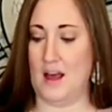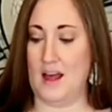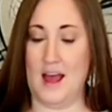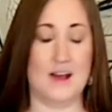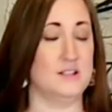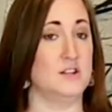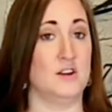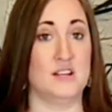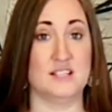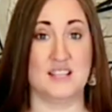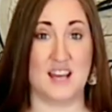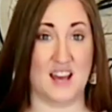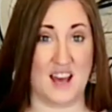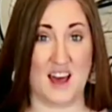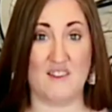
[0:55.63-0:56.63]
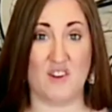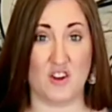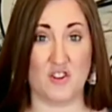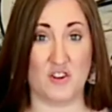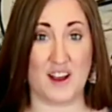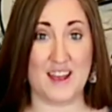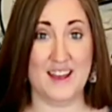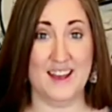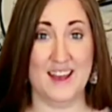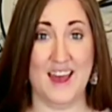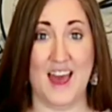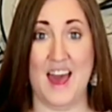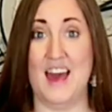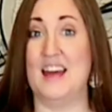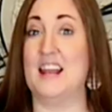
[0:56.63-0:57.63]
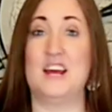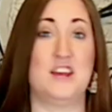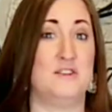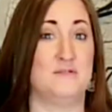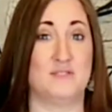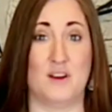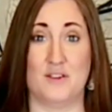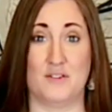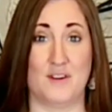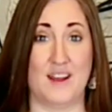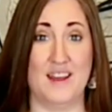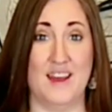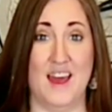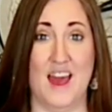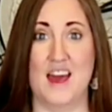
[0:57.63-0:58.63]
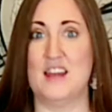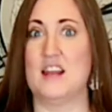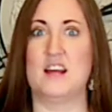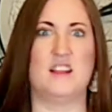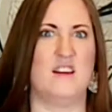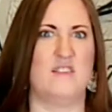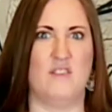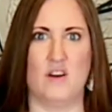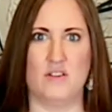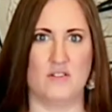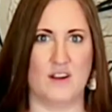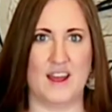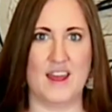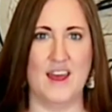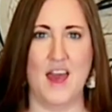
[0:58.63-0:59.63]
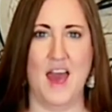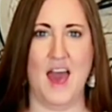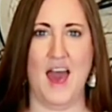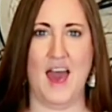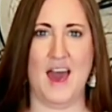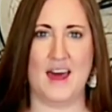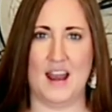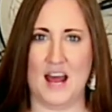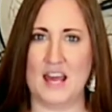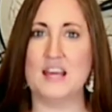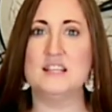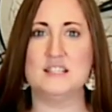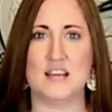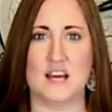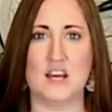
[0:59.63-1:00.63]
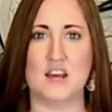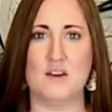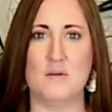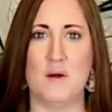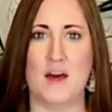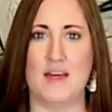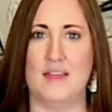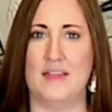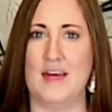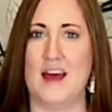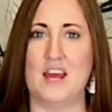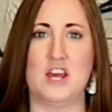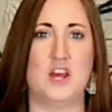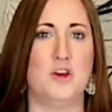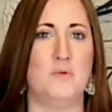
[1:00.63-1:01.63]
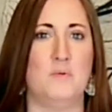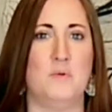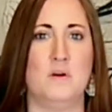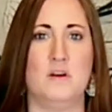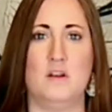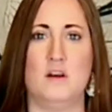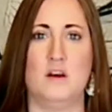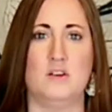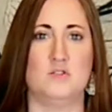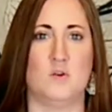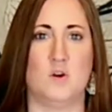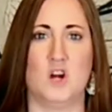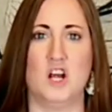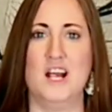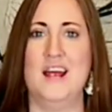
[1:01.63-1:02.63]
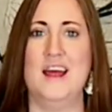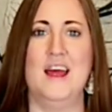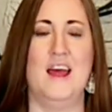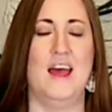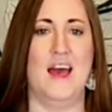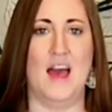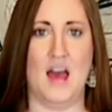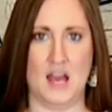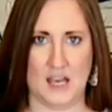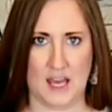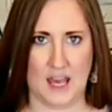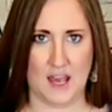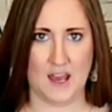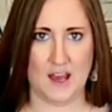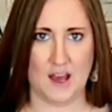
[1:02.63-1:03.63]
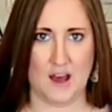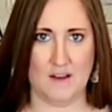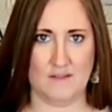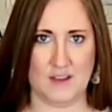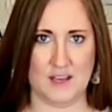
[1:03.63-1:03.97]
as you can see, I have all three, and I use all three, and I love all three. And I can tell you that you would adore any of